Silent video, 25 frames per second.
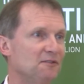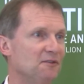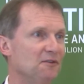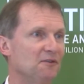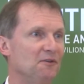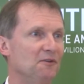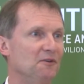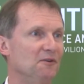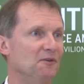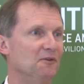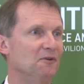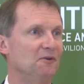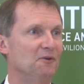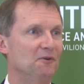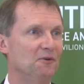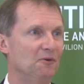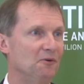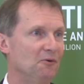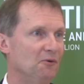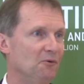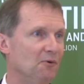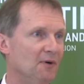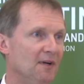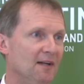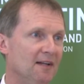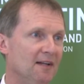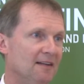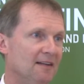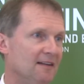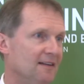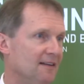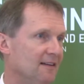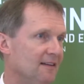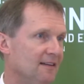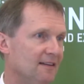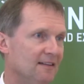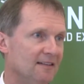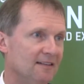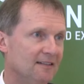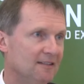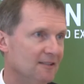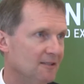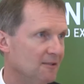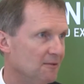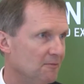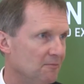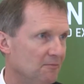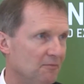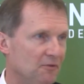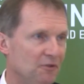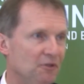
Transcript: to uh,